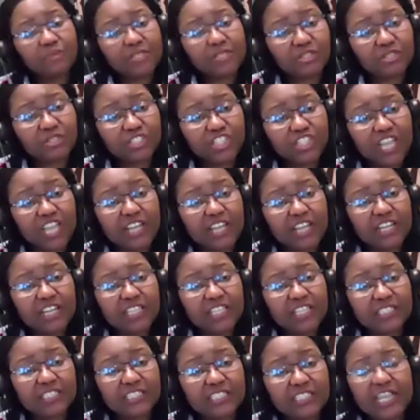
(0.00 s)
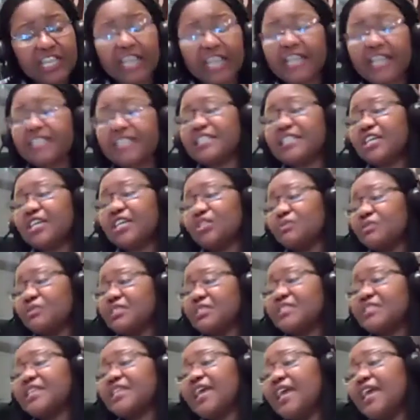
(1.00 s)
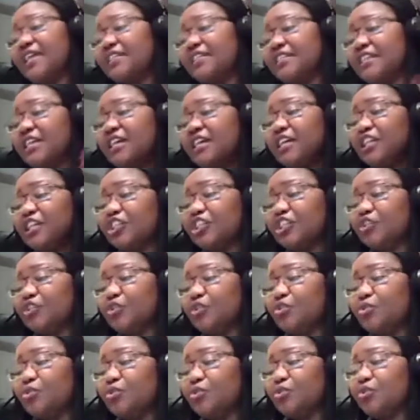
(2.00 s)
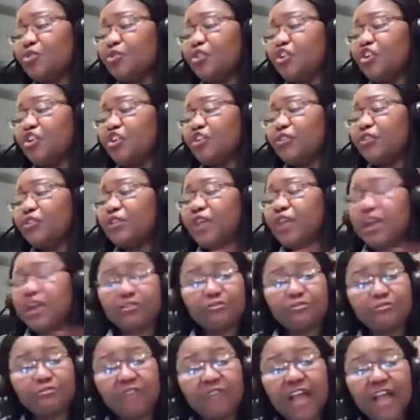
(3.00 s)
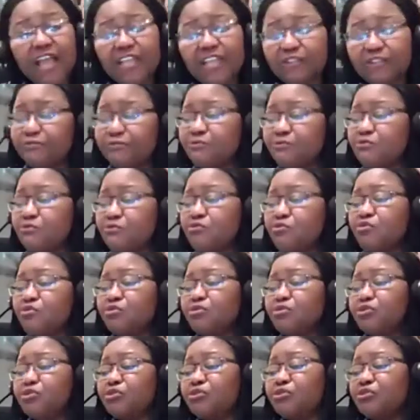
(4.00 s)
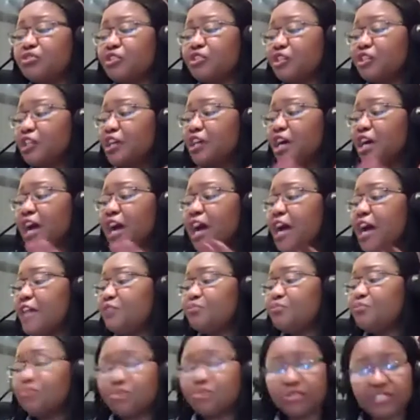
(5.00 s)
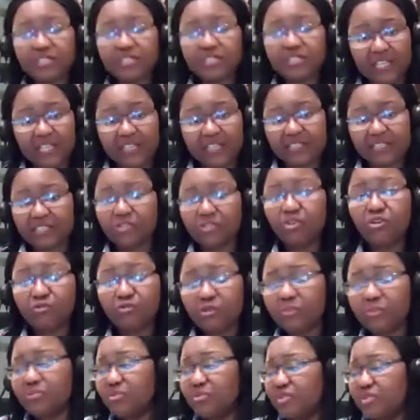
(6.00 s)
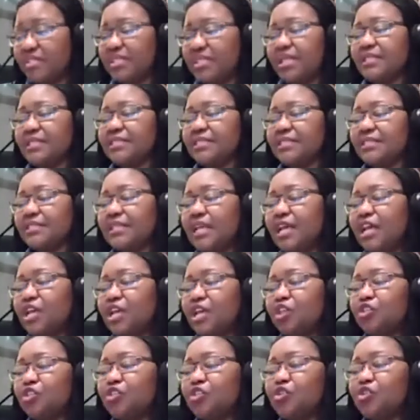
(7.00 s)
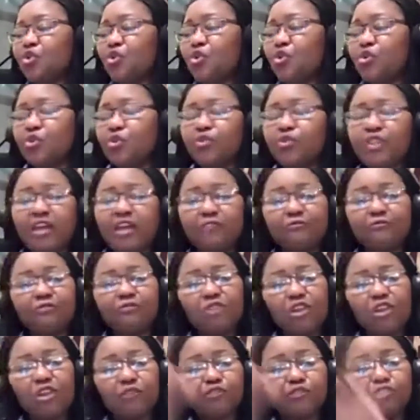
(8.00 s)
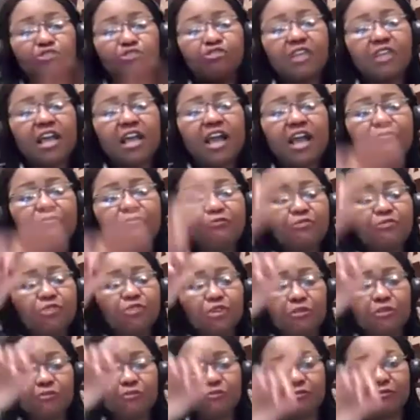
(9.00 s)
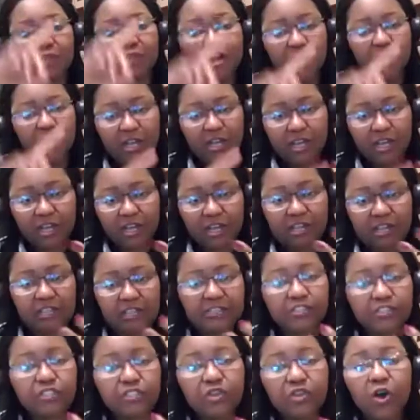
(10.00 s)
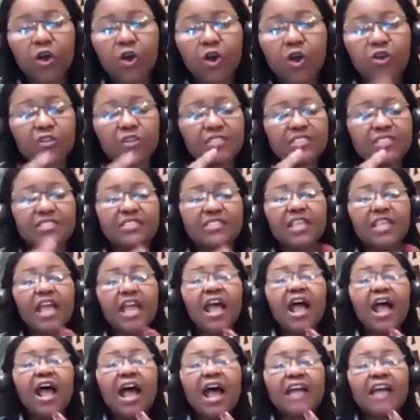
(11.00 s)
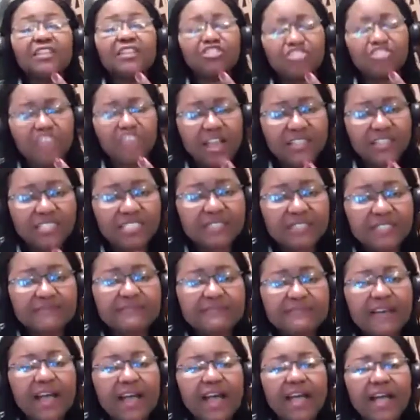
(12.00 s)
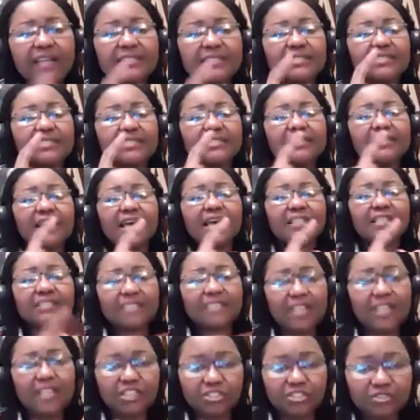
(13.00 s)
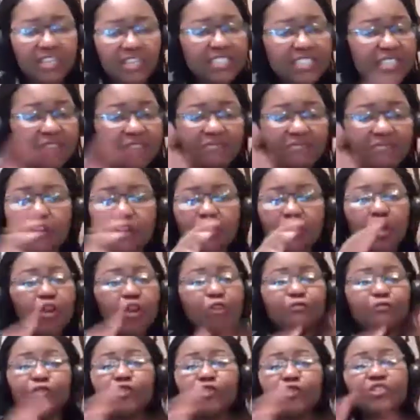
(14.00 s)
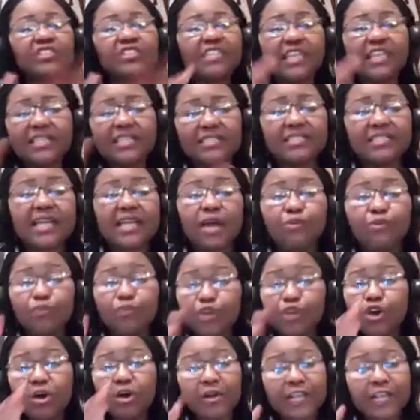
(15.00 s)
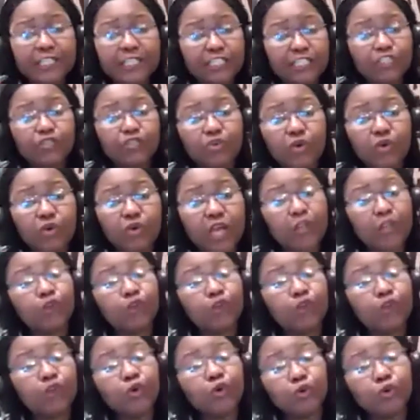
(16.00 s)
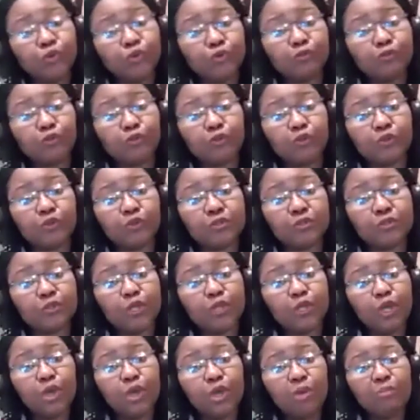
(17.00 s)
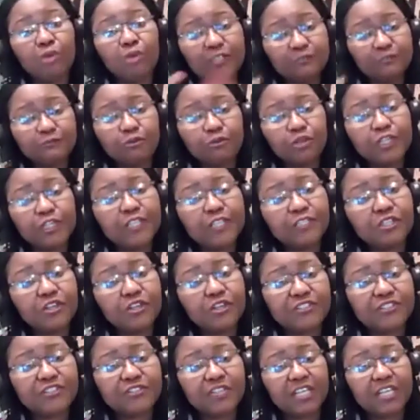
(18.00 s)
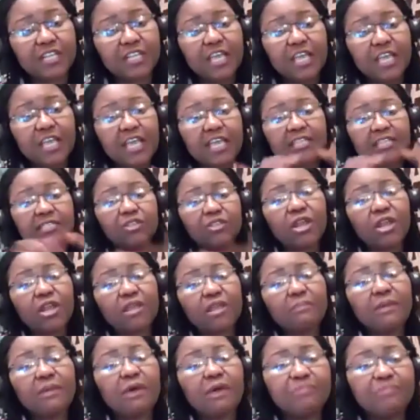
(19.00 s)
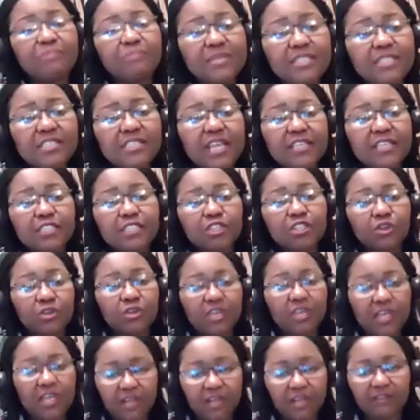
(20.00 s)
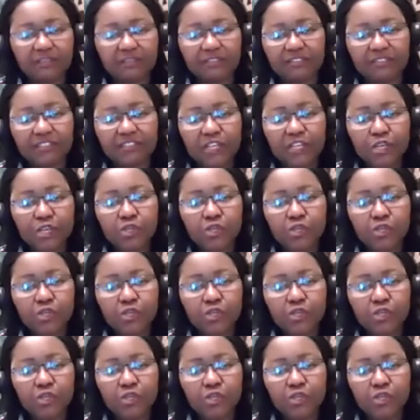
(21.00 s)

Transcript: obesogenic diets, as we said, they are refined food and processed, over-processed. So they are full of sugar, full of salts and trans fats and saturated fat, all of those things that we already know are not good for us. But the food industry is all about business, not health.